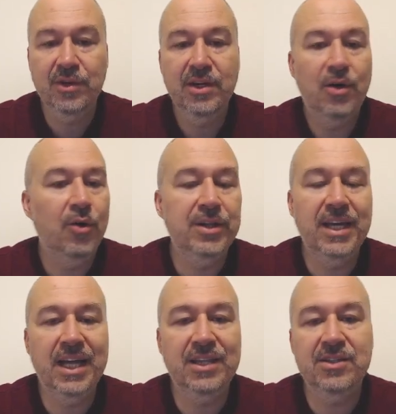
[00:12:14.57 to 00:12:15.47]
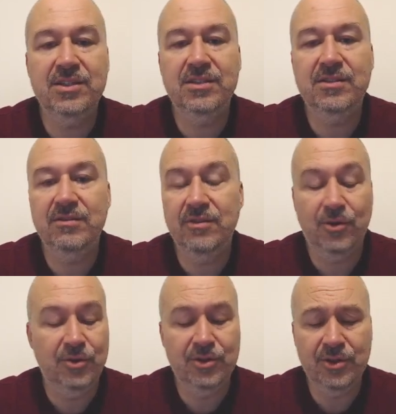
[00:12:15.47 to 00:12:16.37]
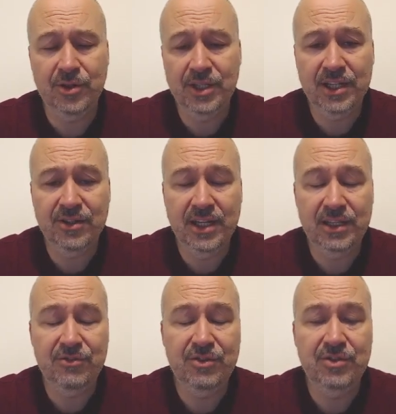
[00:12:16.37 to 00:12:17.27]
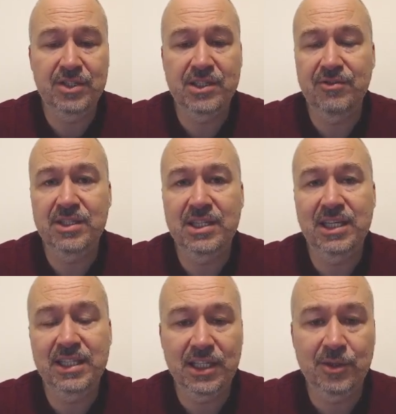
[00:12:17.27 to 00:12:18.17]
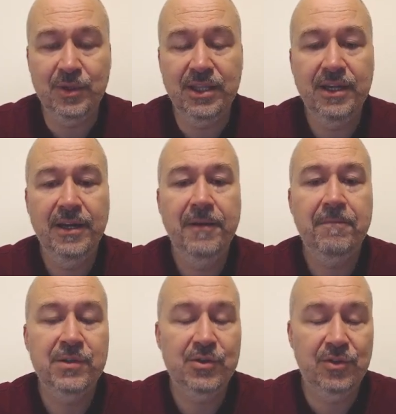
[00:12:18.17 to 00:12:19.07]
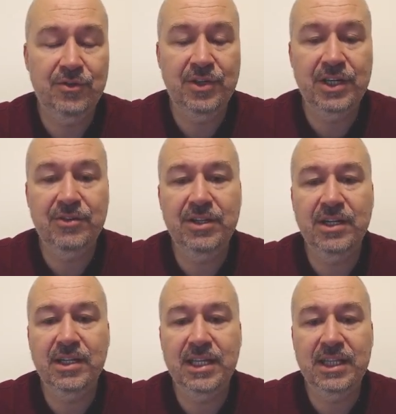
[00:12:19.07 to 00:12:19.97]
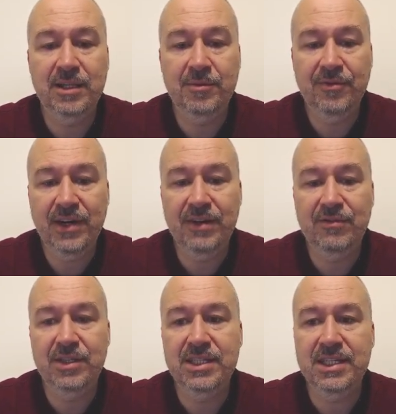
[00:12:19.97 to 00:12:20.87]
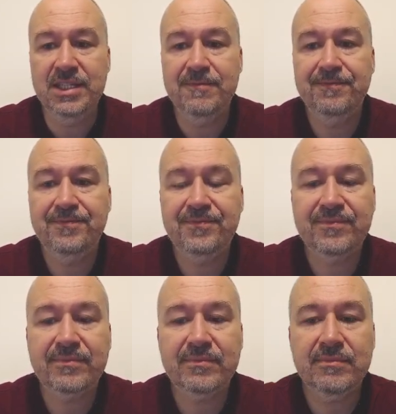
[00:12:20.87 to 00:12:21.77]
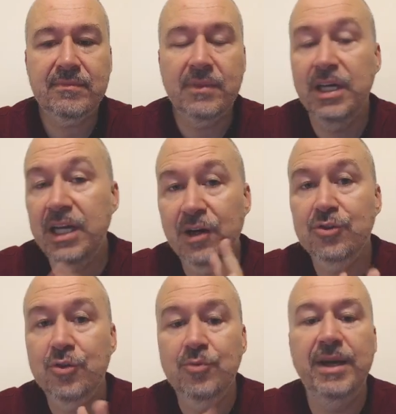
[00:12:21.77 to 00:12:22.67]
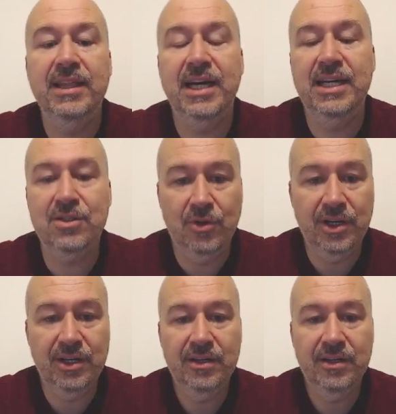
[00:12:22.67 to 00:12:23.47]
All the others, all the other knight retreats are easily dealt with. So not very critical. Knight db5, d6. And now two main lines only.